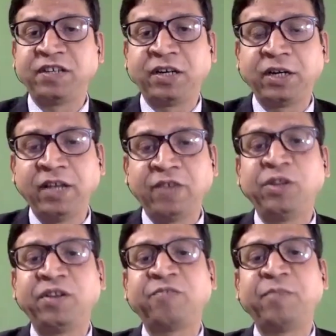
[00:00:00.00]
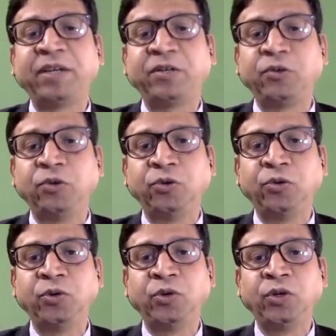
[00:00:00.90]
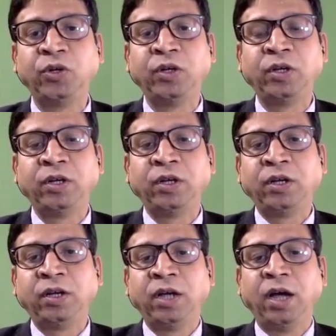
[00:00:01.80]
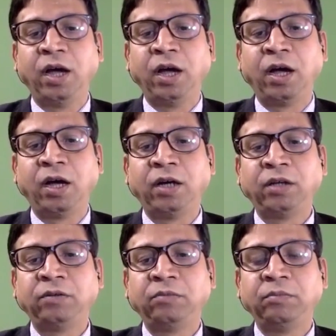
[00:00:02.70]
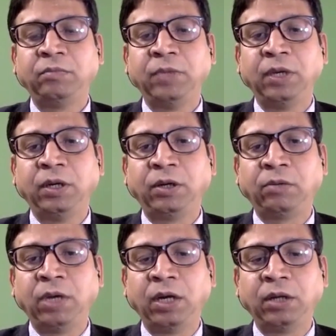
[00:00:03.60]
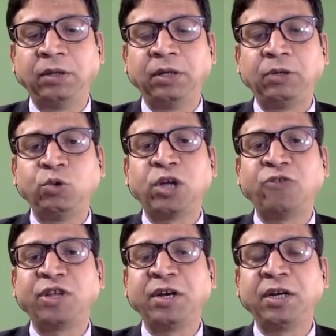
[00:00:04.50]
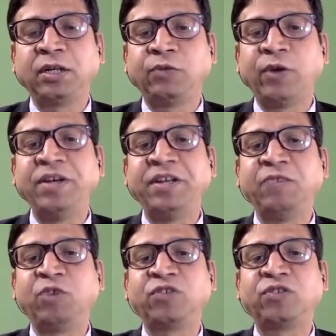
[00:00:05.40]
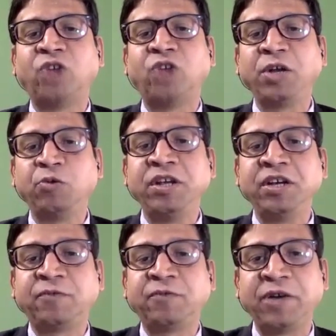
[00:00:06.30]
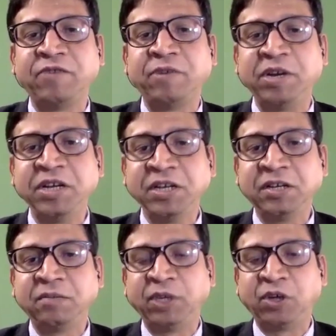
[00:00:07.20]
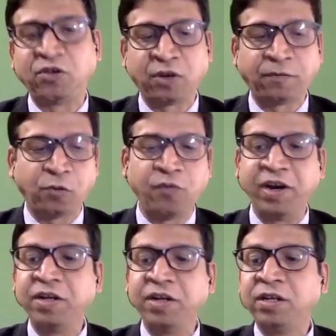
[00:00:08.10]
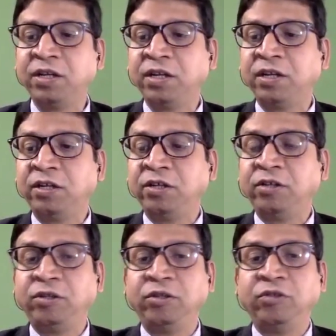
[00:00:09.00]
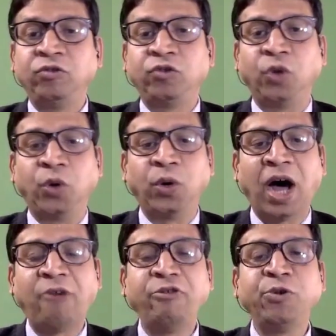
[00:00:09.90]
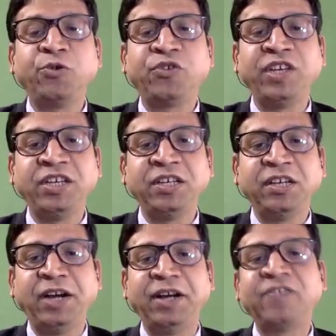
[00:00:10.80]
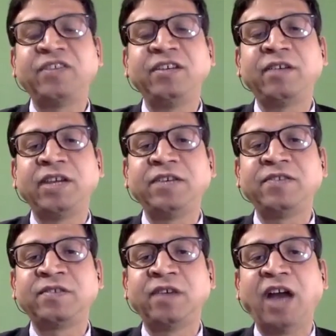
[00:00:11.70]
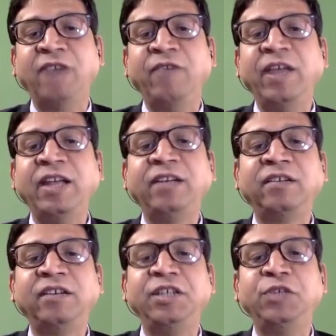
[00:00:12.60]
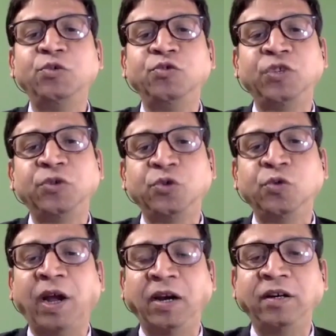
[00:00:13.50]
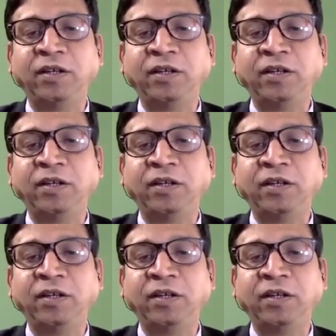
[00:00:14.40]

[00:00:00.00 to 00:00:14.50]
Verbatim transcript: sir, is with respect to uh, uh, 2020 was not a good year for everybody because of COVID. So, how do you see industry trends unveiling in 2021?